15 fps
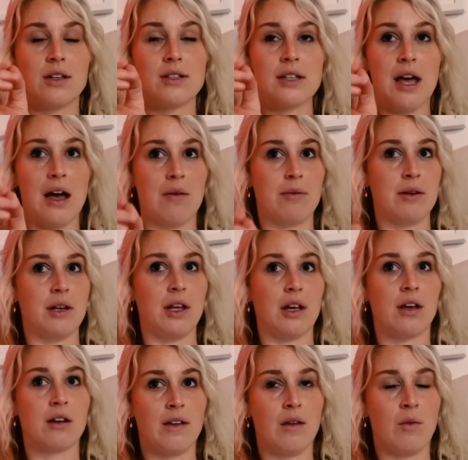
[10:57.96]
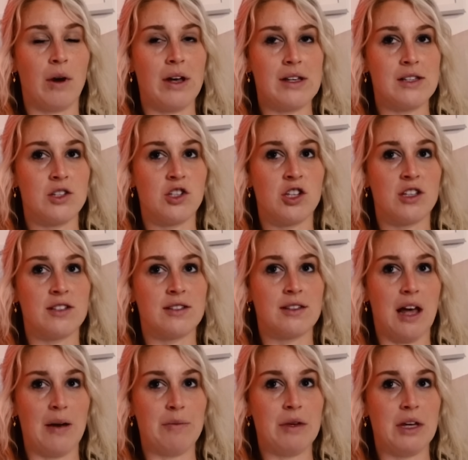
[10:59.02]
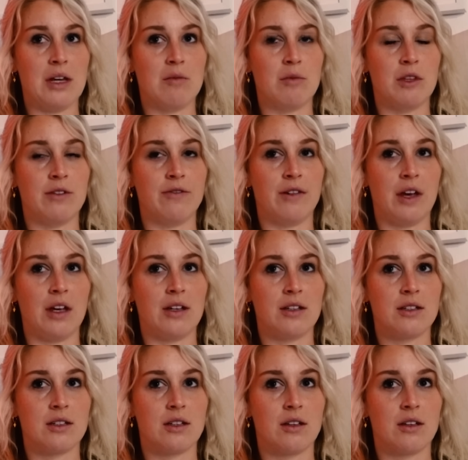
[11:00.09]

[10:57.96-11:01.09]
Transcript: Is happening. And why isn't she slapping him in the face?